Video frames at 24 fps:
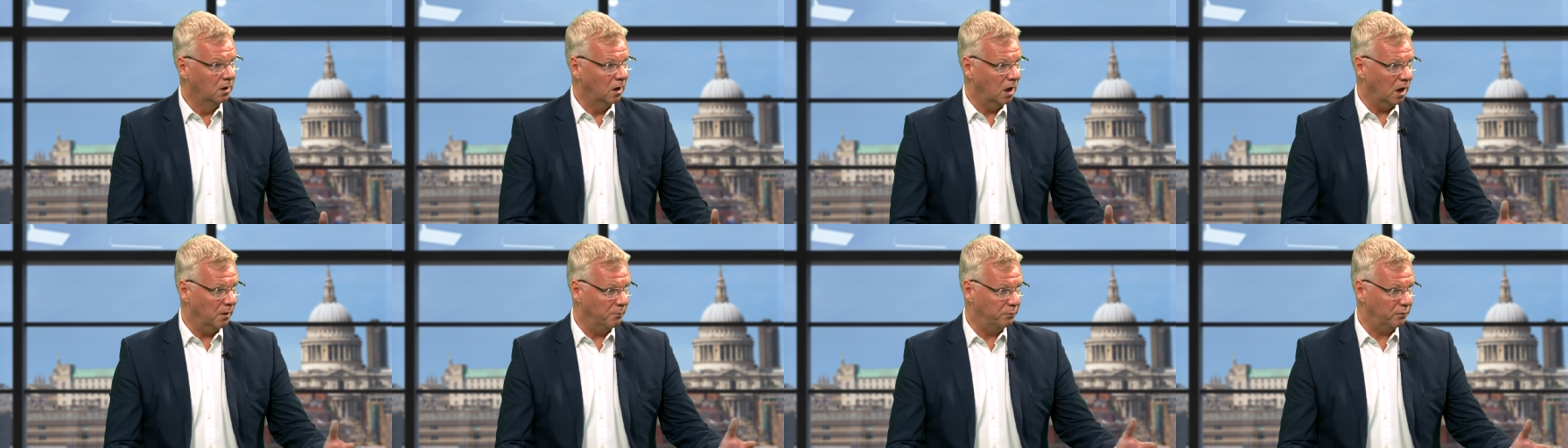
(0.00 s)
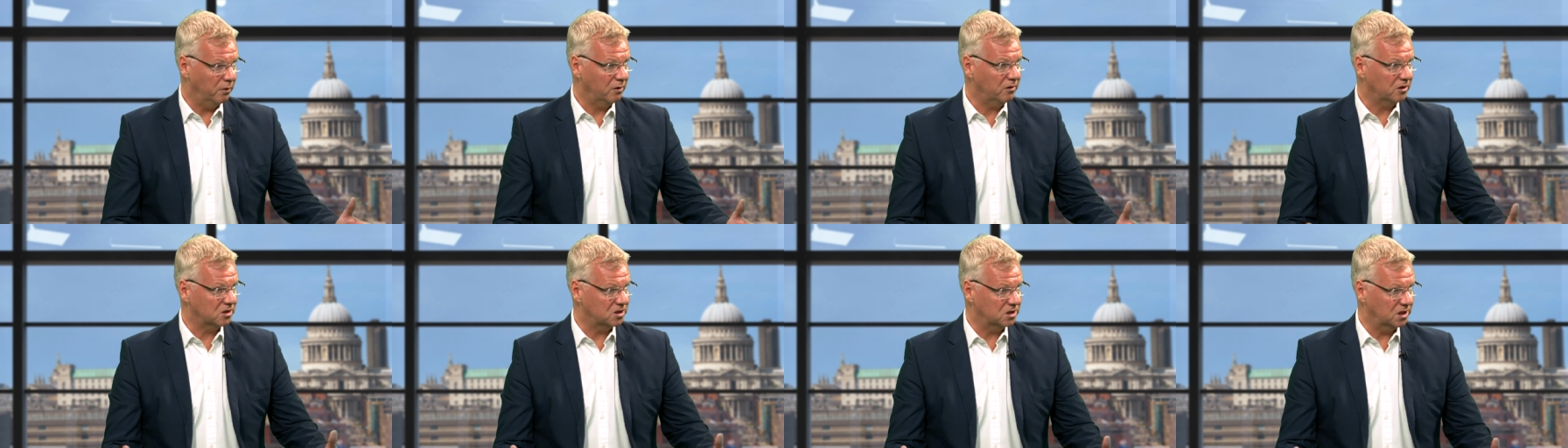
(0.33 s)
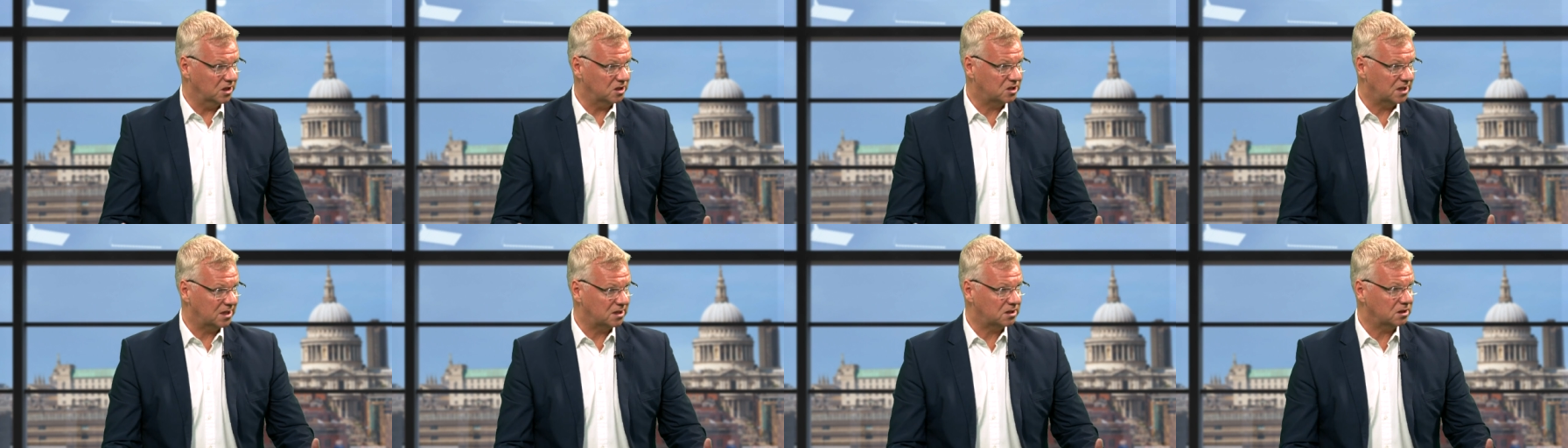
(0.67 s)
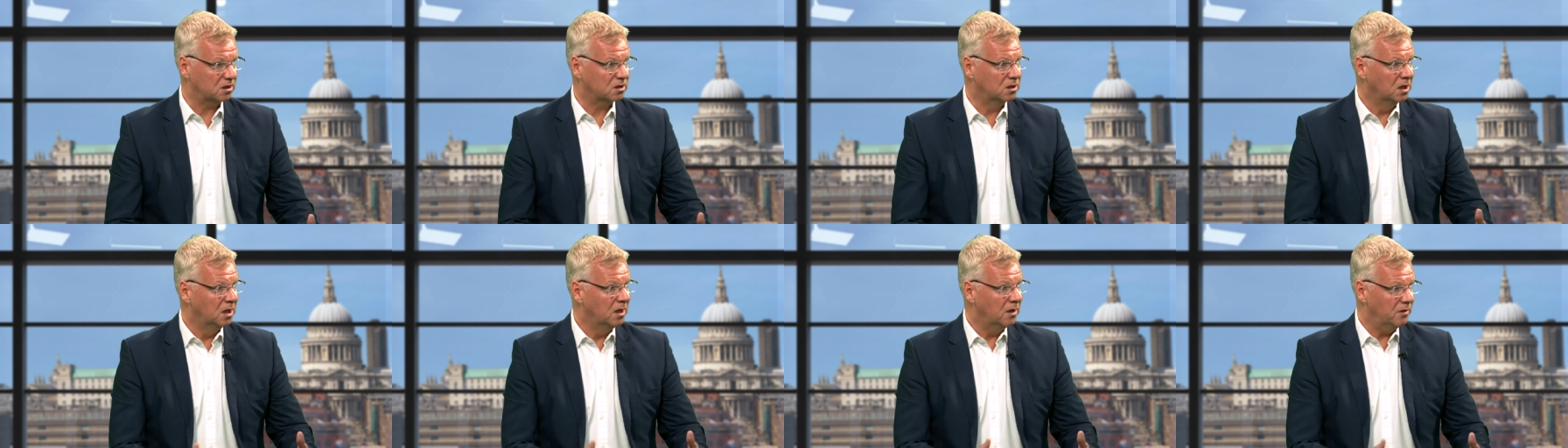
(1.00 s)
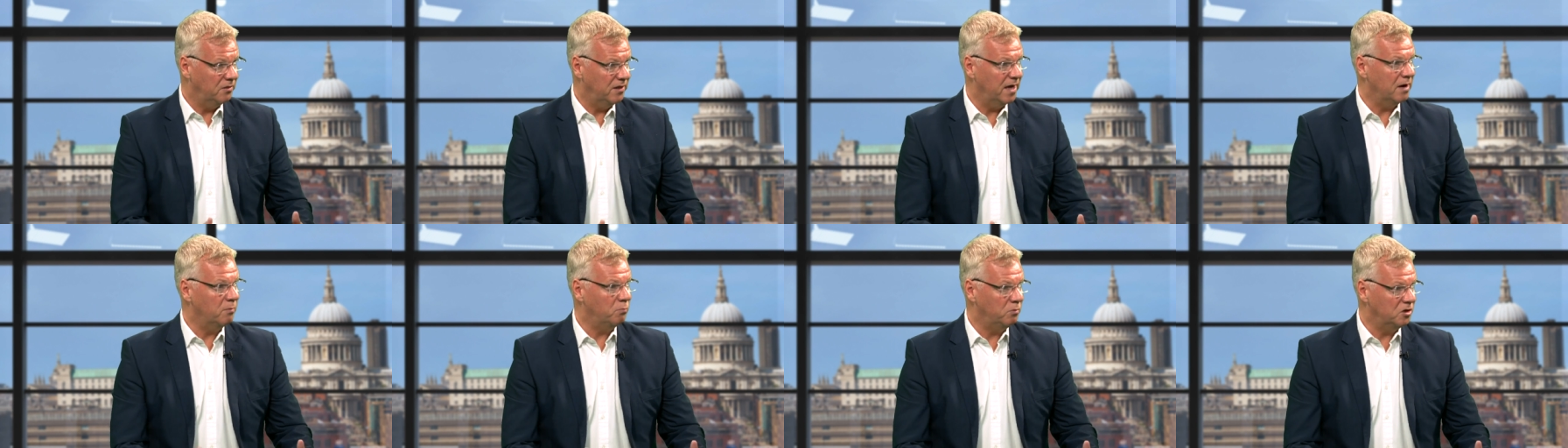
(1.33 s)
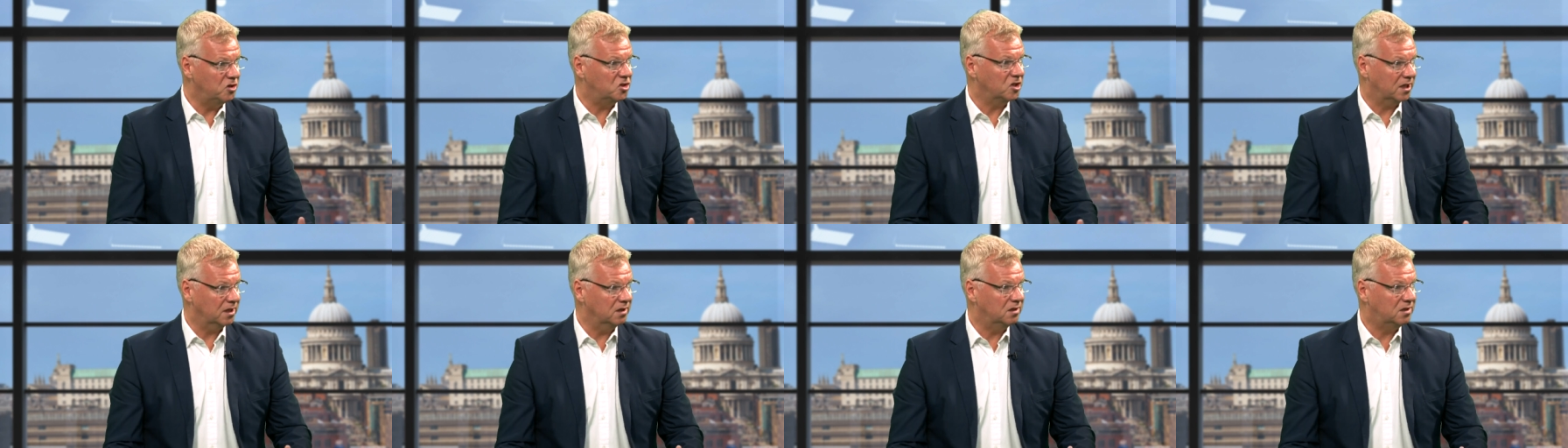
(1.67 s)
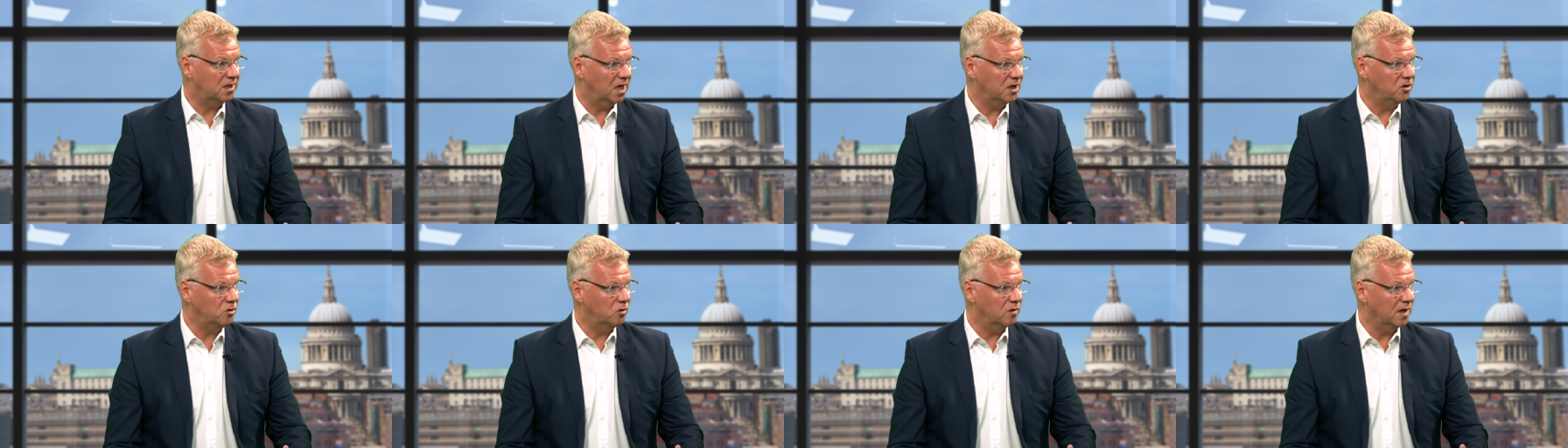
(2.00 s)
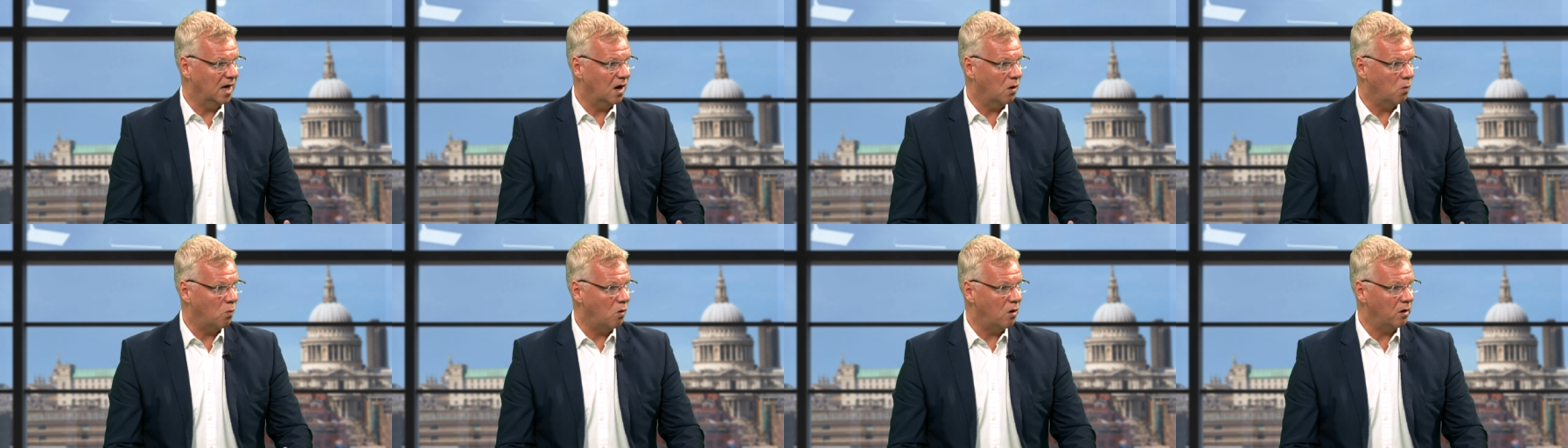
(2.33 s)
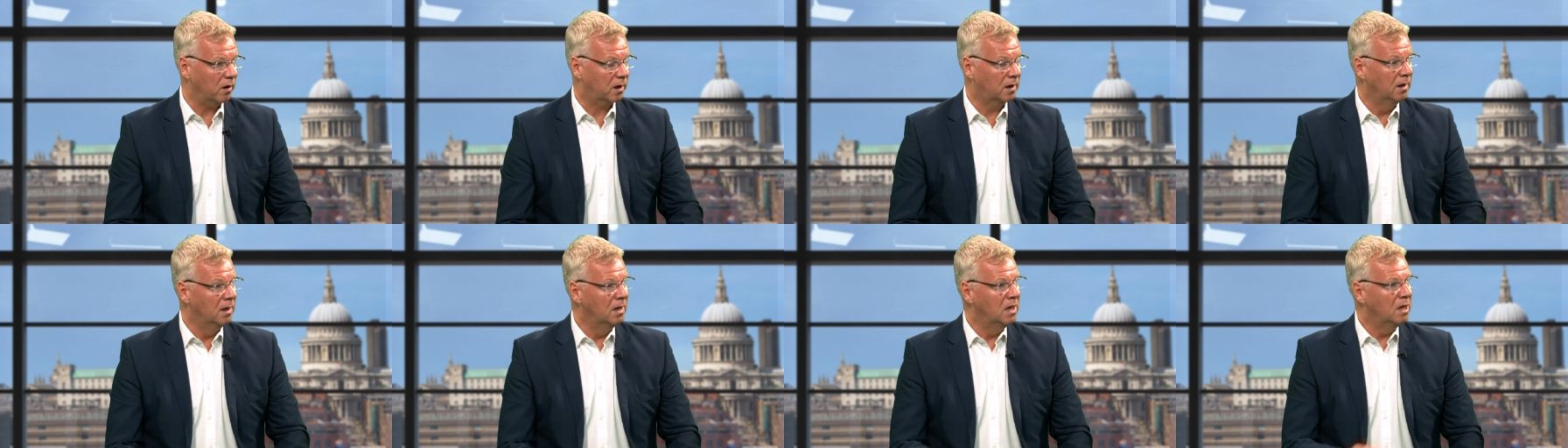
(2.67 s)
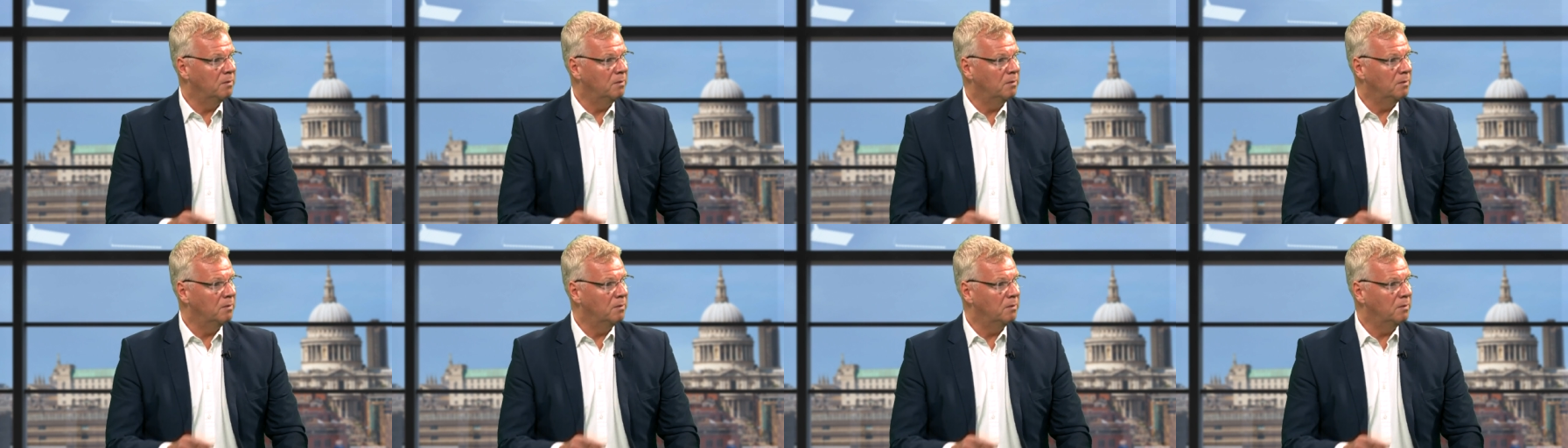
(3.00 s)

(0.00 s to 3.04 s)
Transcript: our brothers and our sisters, then we should continue that work.